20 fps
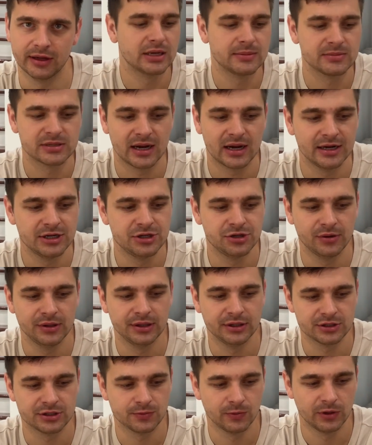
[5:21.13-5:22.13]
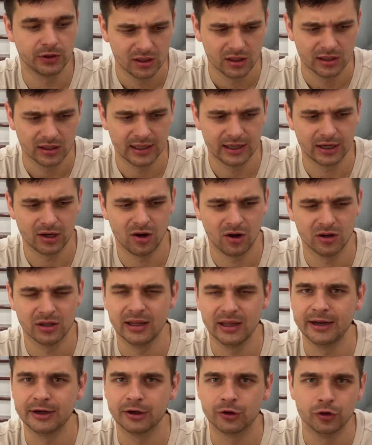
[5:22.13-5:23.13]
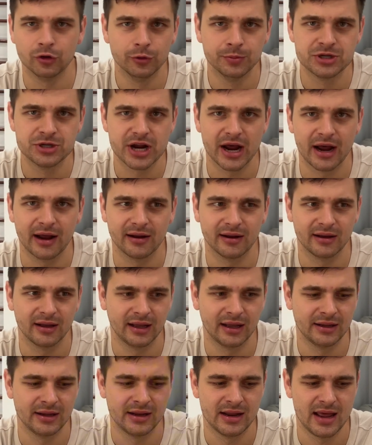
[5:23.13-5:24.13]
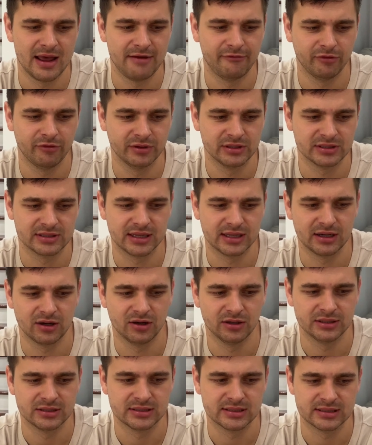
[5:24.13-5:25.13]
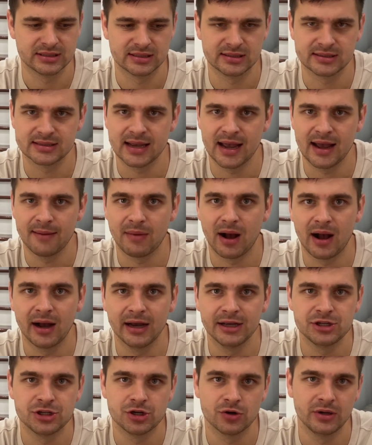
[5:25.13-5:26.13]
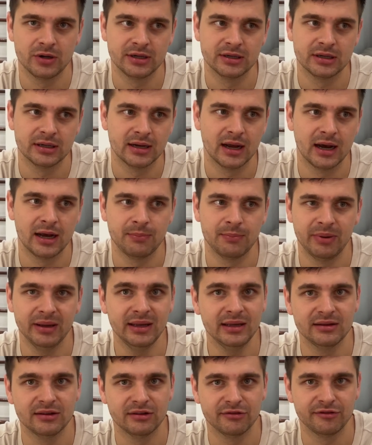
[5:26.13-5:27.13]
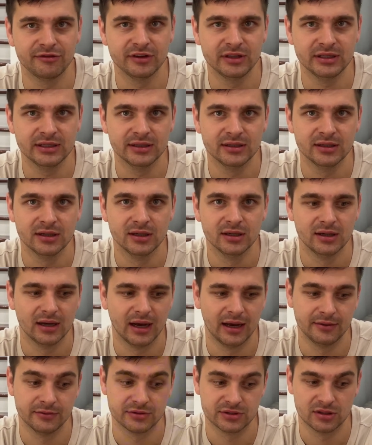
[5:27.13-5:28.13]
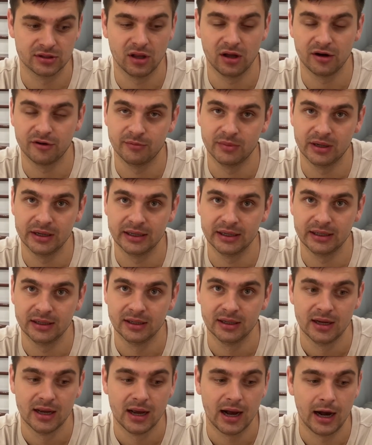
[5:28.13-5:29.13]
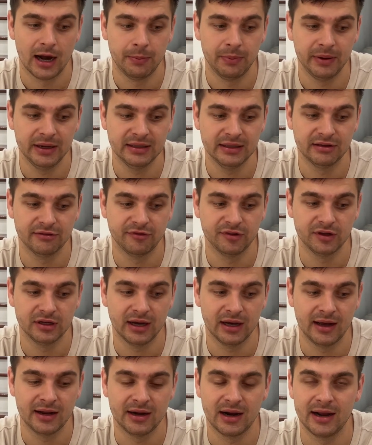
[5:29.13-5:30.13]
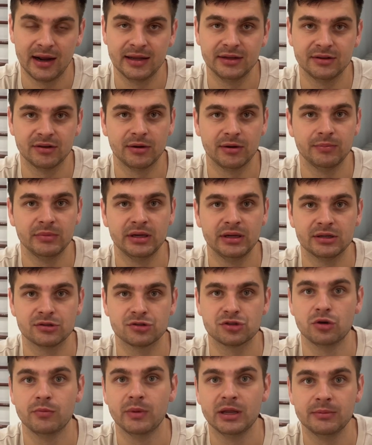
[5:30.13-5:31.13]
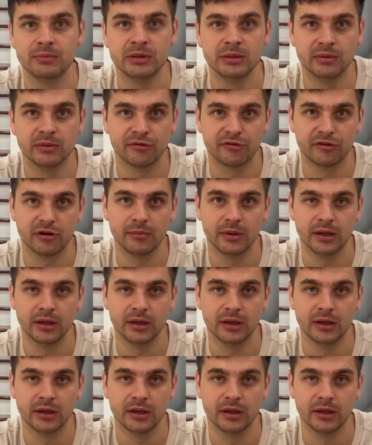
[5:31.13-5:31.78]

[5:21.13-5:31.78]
I joined this one like online group chat and everyone's like, oh, this is a scam. I joined it. I paid the fee and it was a lot of money. I paid the fee and I ended up meeting so many people from it.